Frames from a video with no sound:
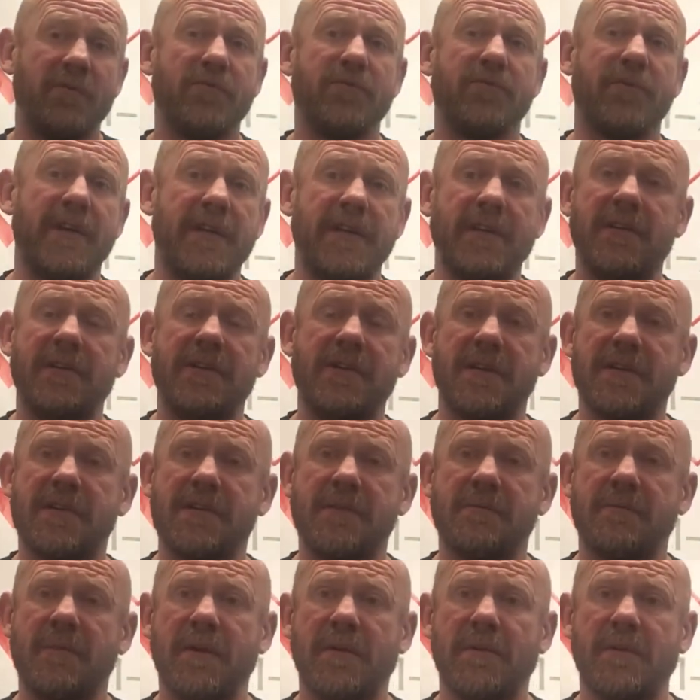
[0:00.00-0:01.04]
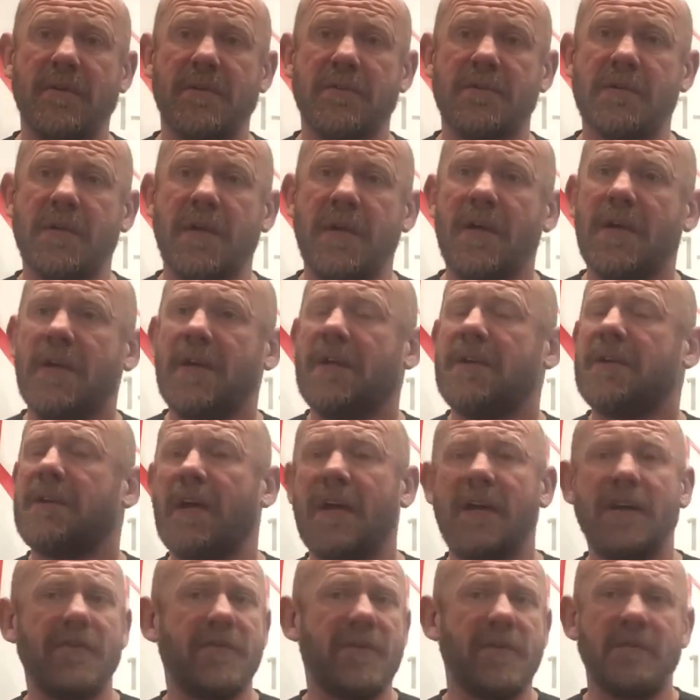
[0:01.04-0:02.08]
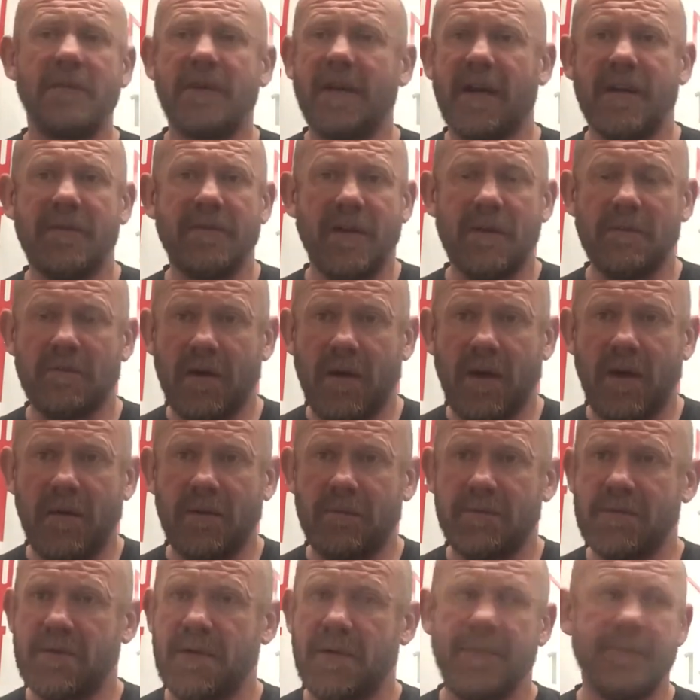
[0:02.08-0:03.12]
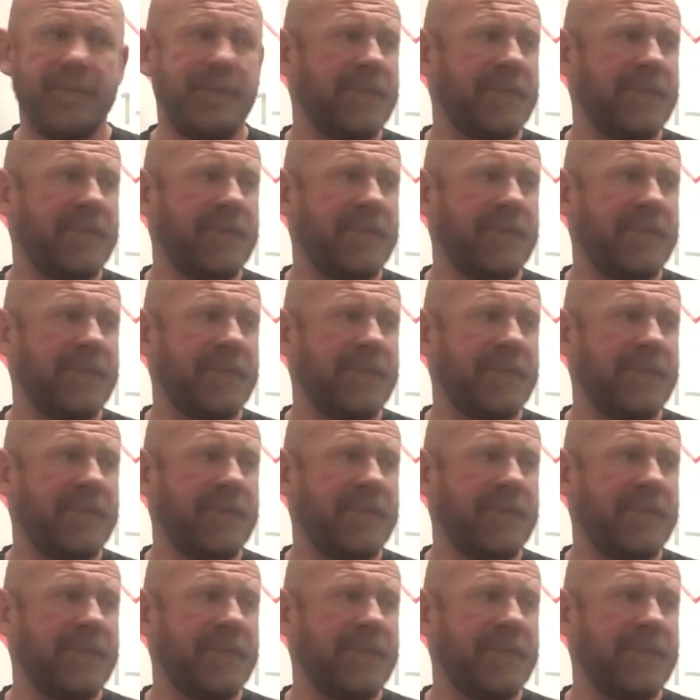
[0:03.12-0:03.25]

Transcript: read the testimonials. None of them gave up carbs.